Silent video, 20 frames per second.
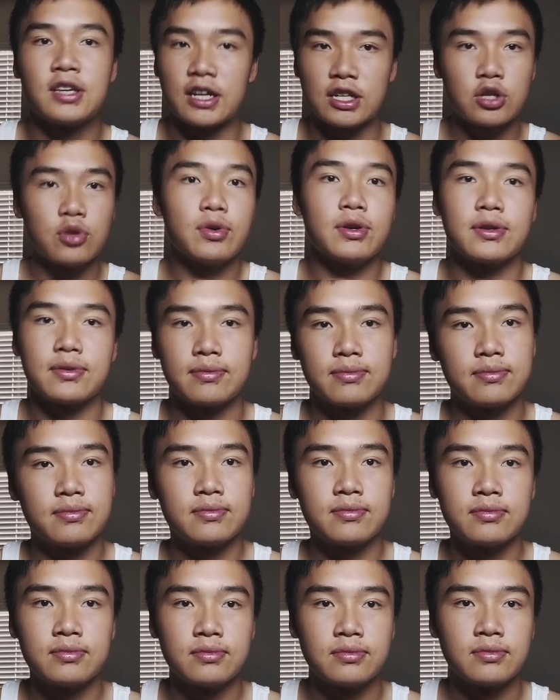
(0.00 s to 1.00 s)
get to it.
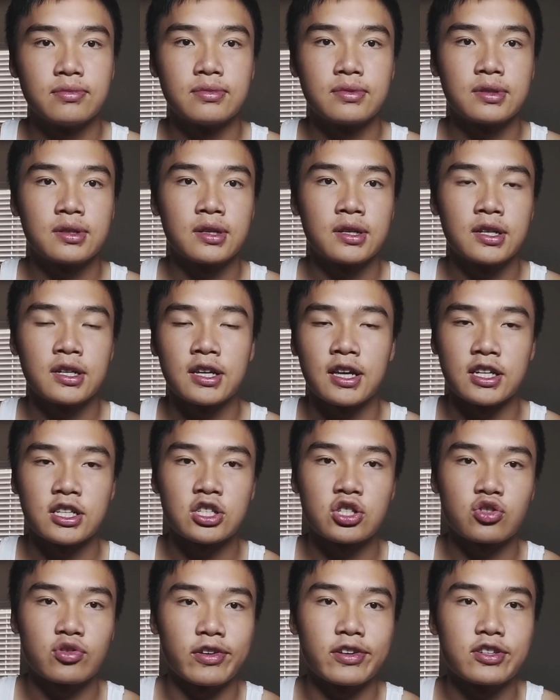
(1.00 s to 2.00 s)

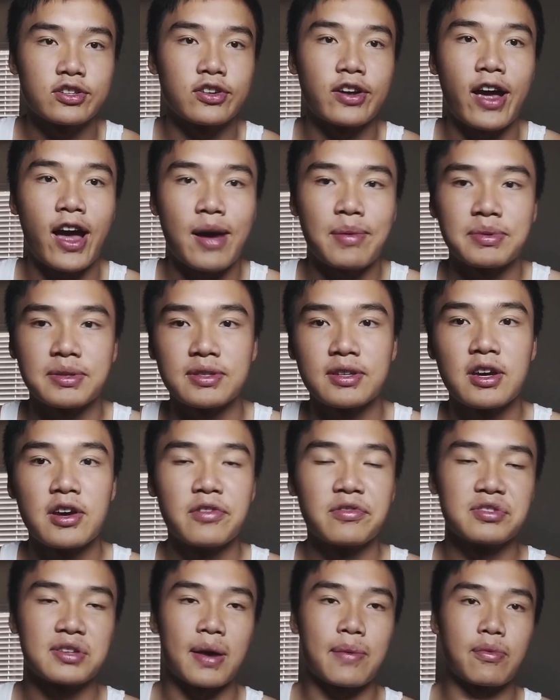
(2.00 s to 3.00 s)
Get straight to your habits.
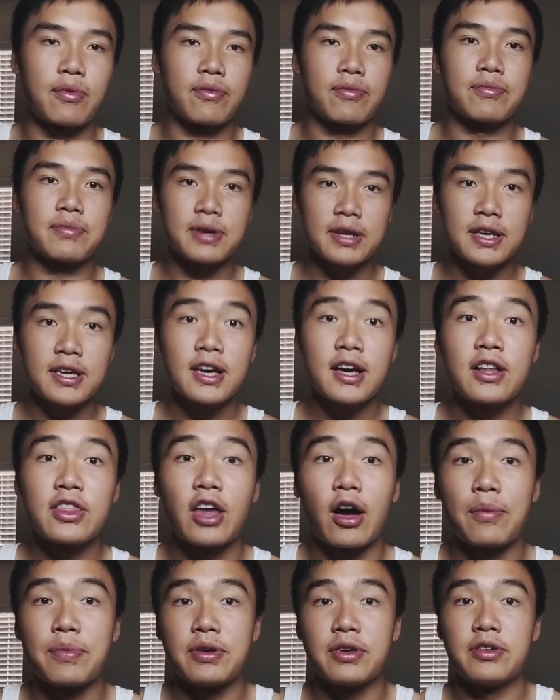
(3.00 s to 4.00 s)
For example, for me,
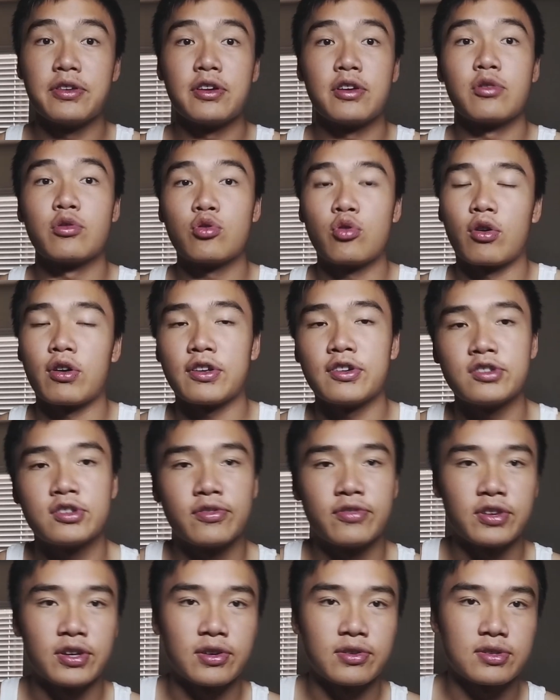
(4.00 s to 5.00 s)
that would be recording
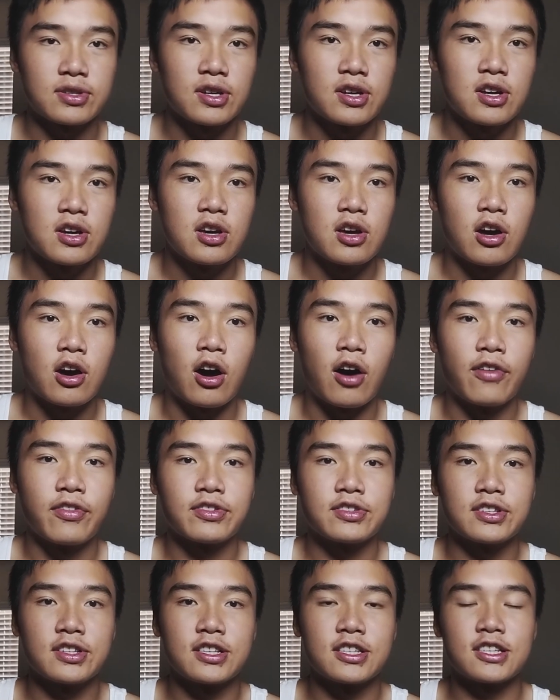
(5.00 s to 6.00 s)
YouTube videos.
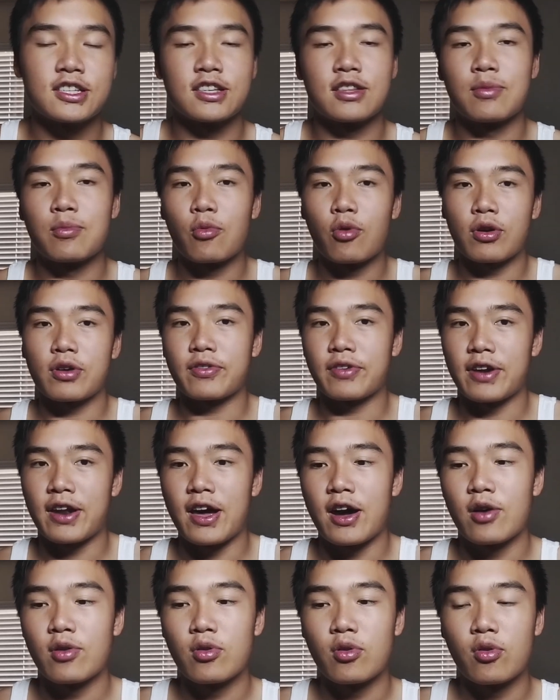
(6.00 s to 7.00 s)
Obviously, this is in the morning right
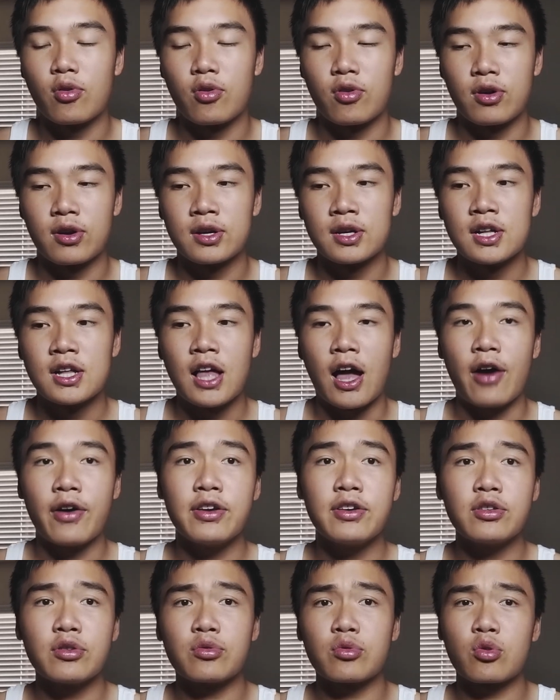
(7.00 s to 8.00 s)
now, or
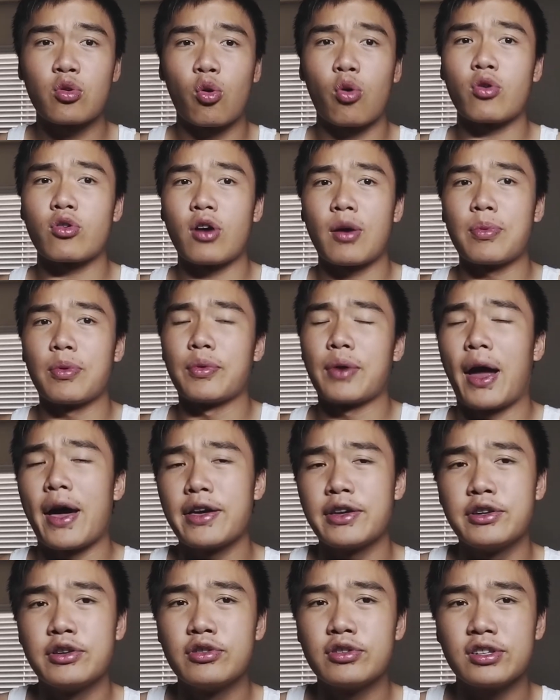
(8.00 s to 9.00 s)
I'll either record or upload.
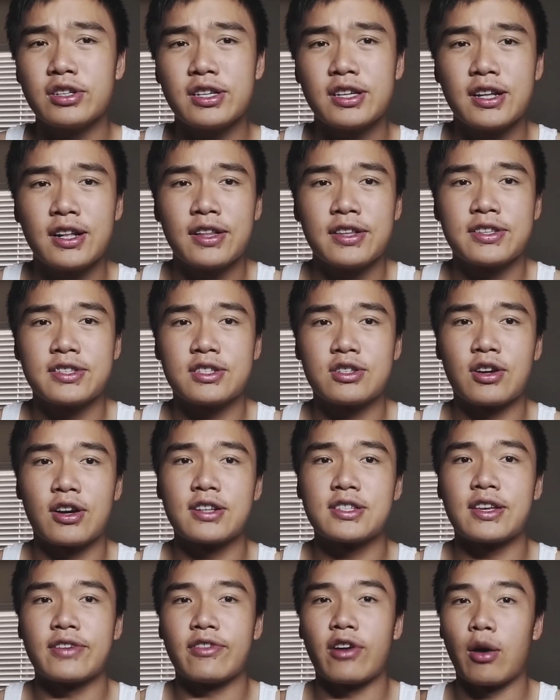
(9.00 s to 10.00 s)
I usually
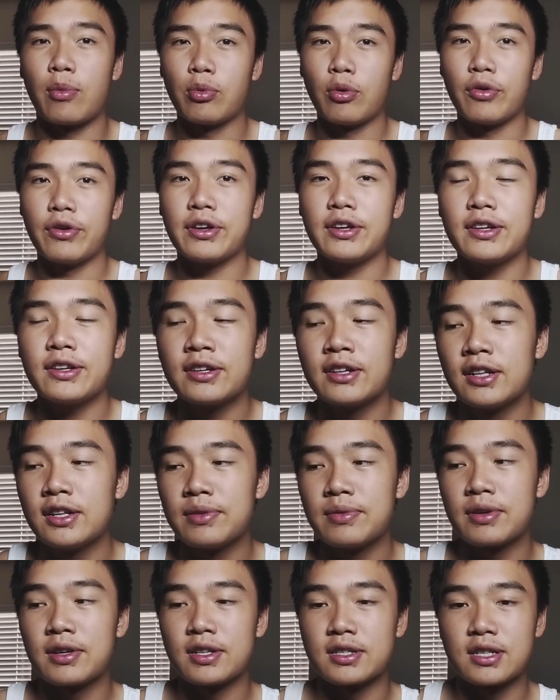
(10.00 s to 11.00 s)
try to stay uploading
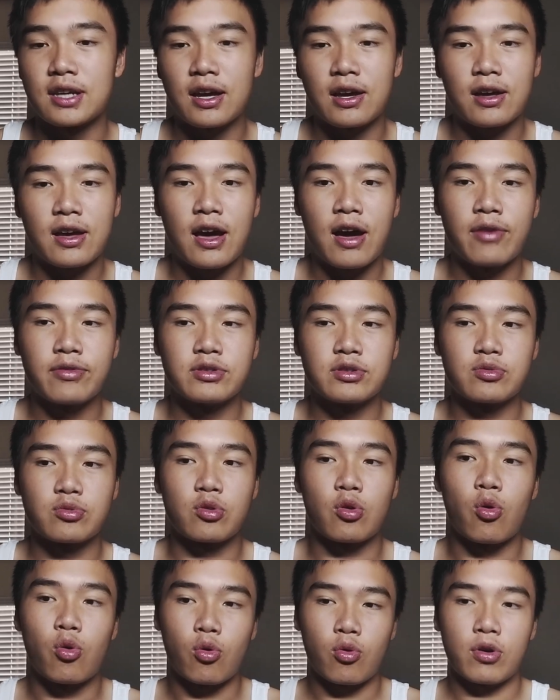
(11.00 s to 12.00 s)
because I would just
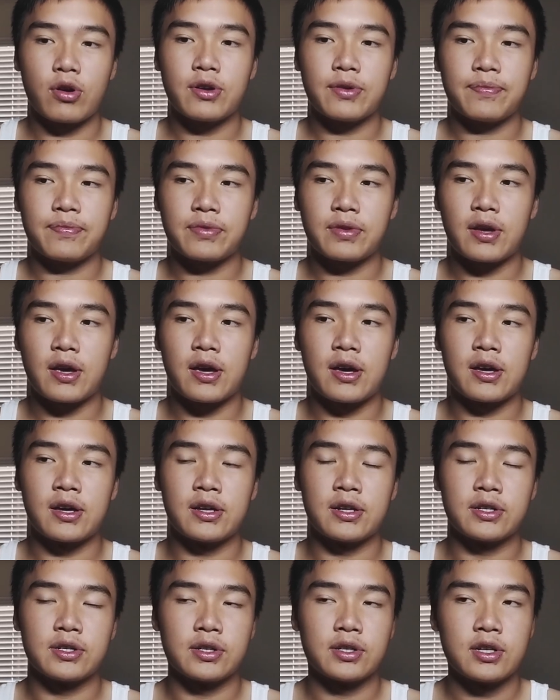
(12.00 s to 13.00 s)
record,
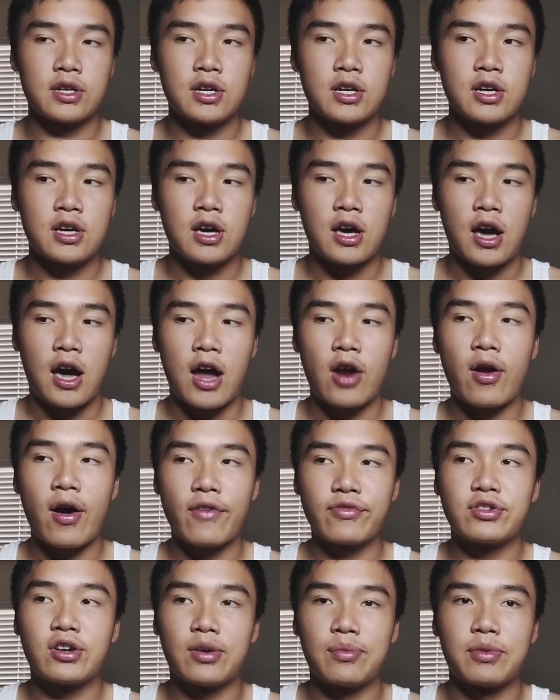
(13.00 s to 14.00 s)
and I
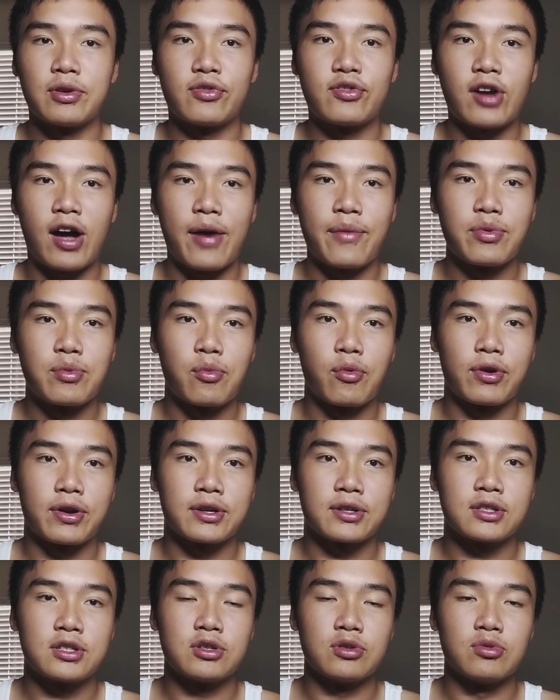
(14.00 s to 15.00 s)
don't have much time in the
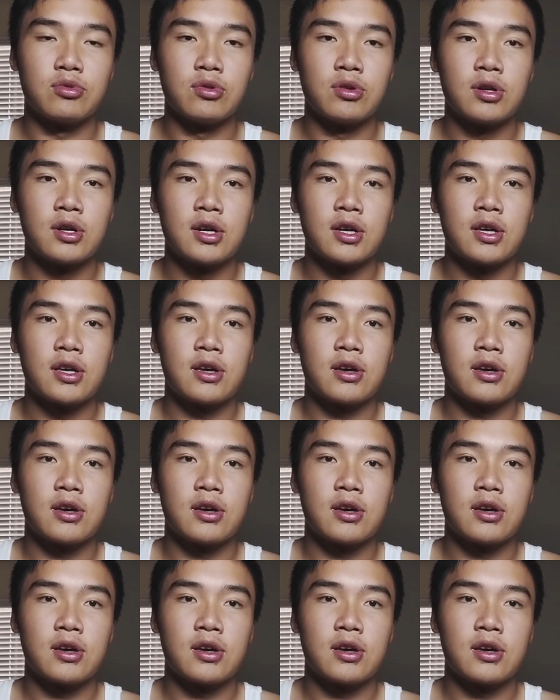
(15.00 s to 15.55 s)
morning to